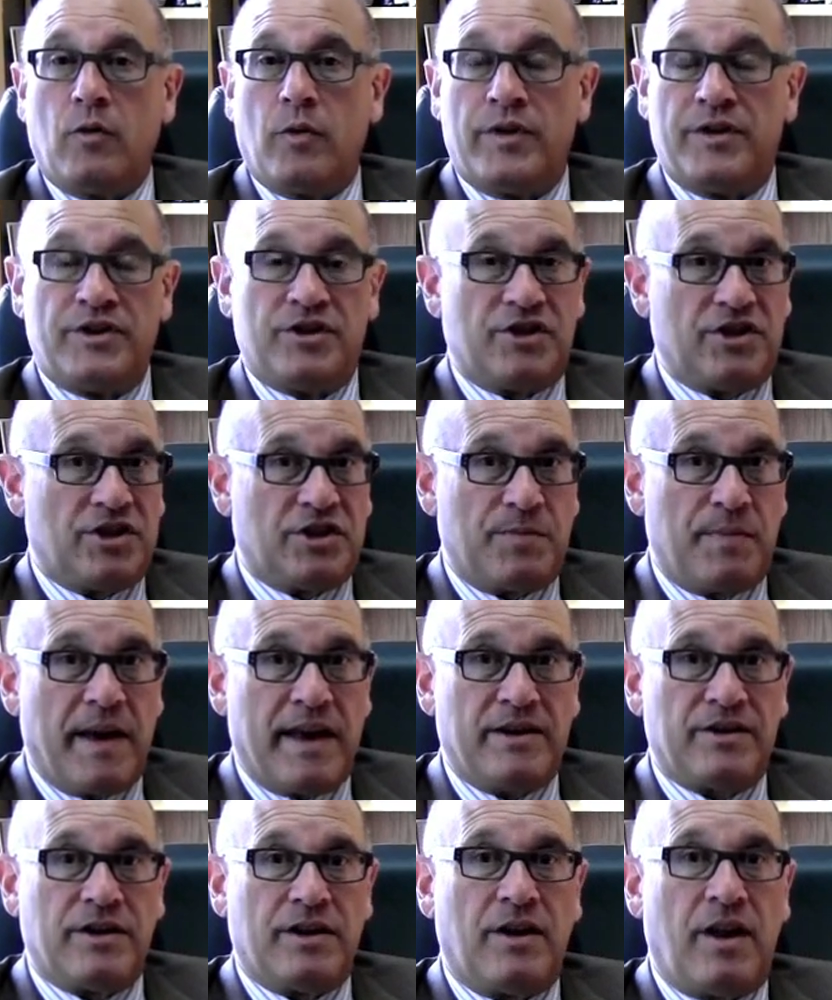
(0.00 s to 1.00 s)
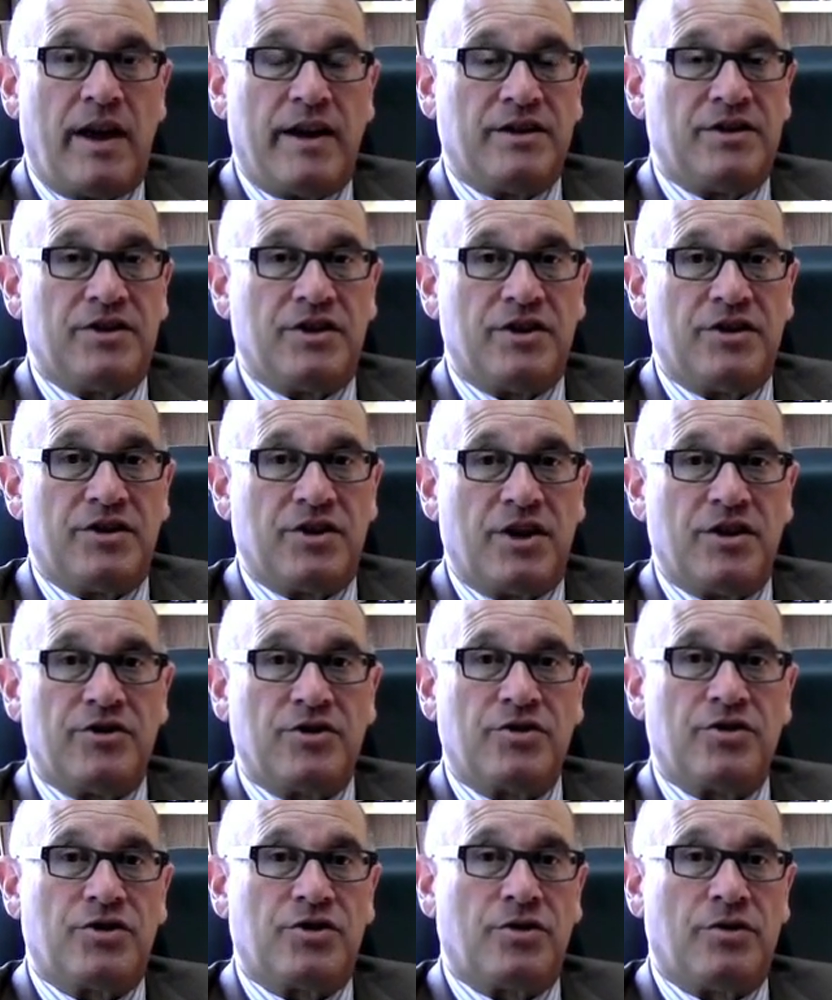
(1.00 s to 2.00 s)
with a suspended license
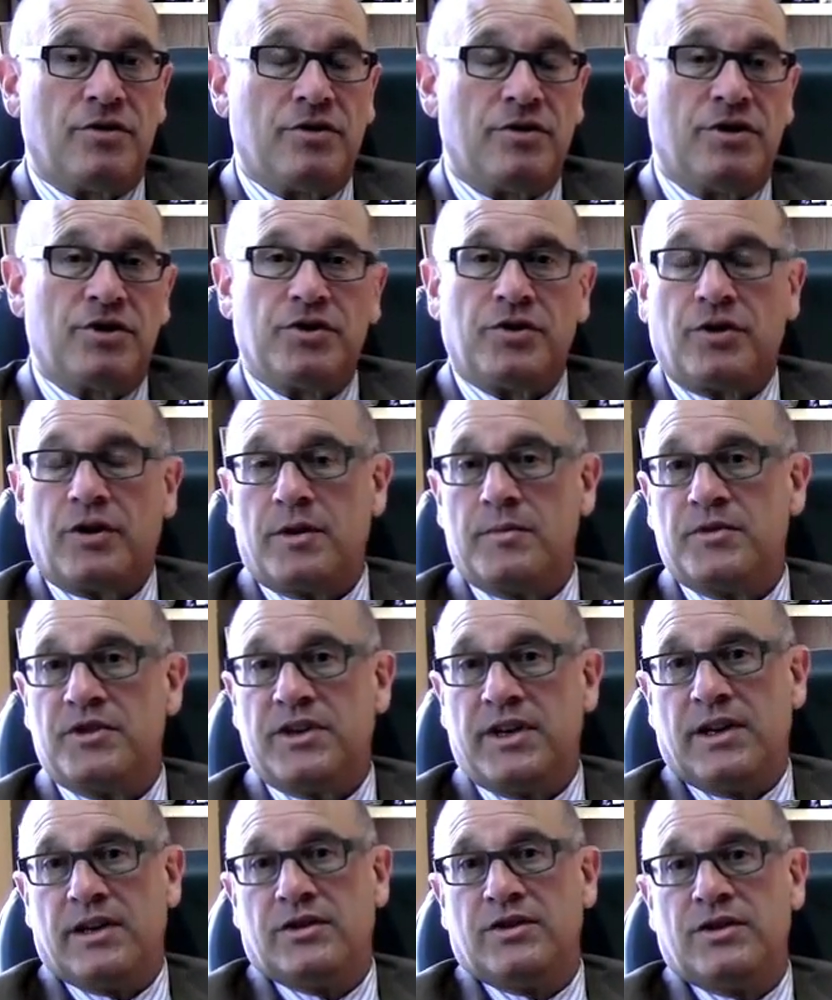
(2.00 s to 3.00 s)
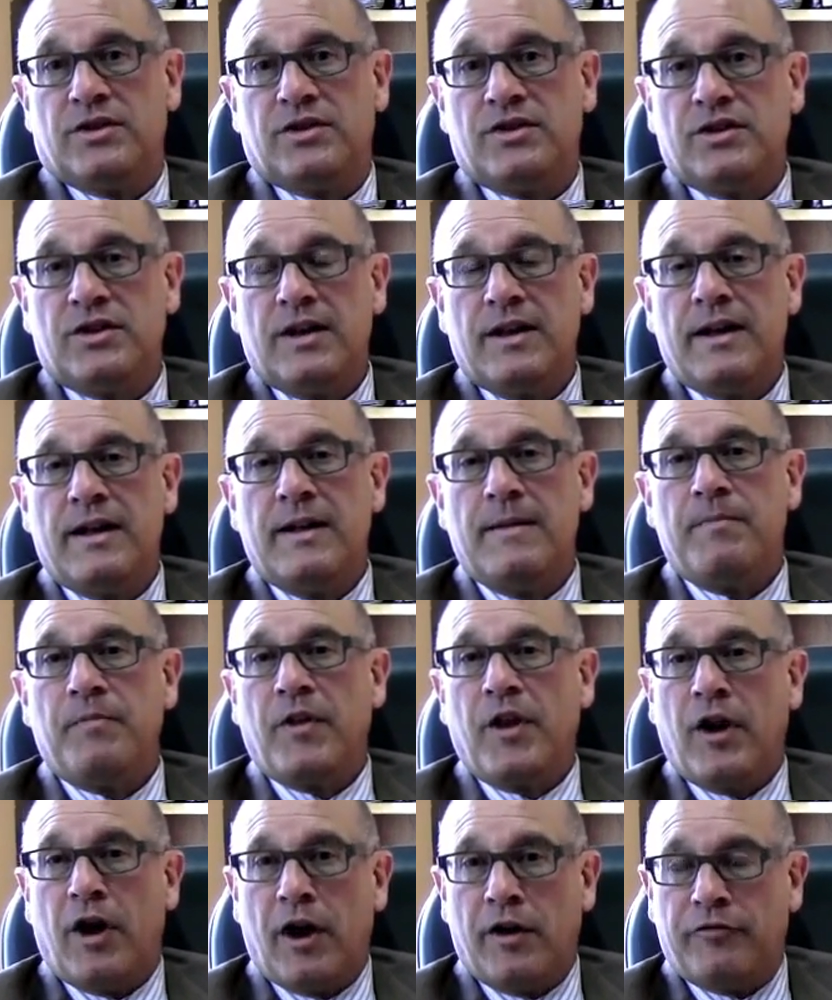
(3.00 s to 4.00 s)
under certain circumstances,
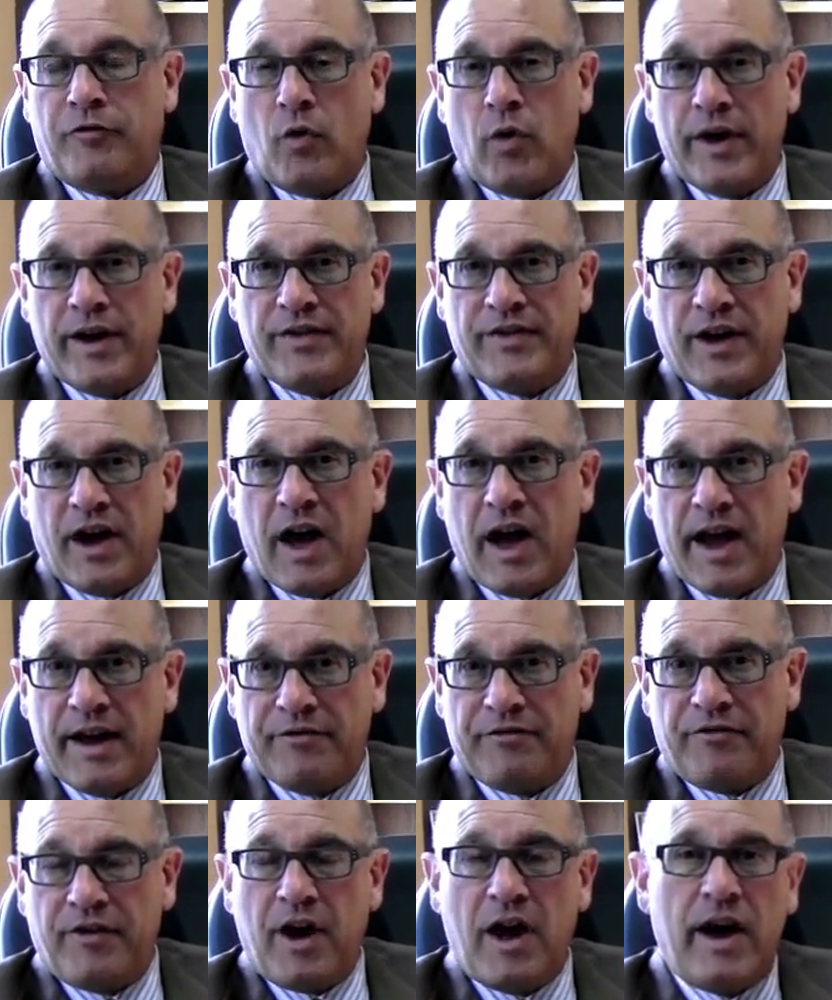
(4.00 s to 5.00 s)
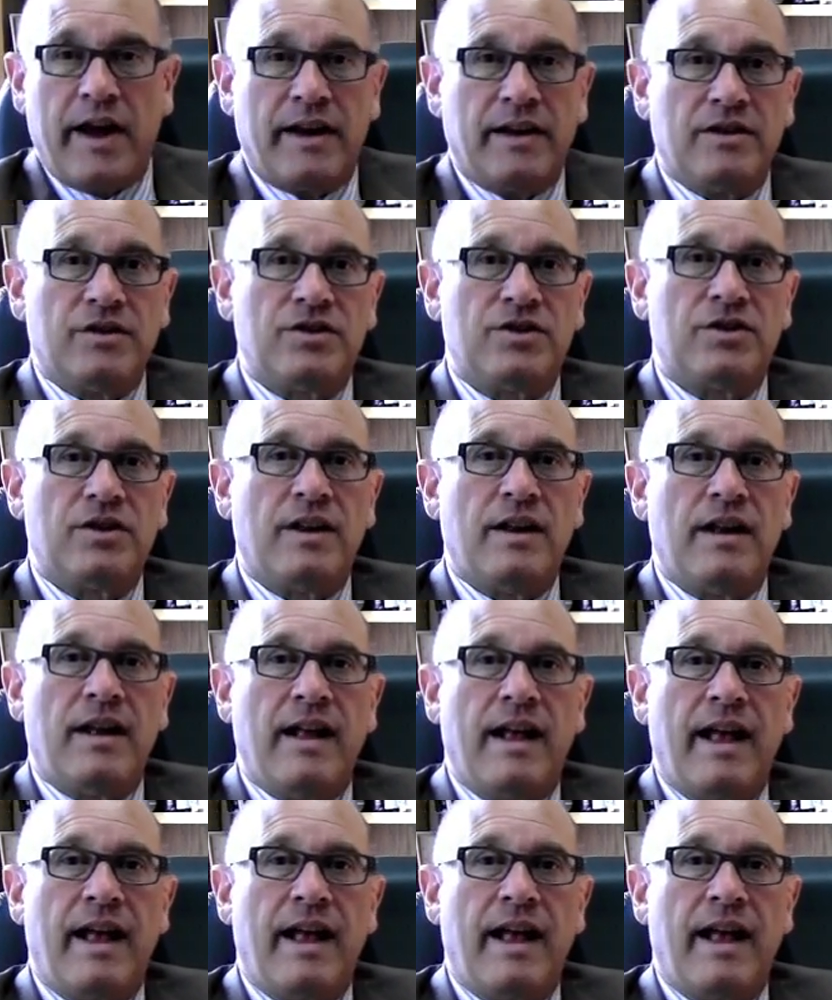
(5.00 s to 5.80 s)
avoid the high fines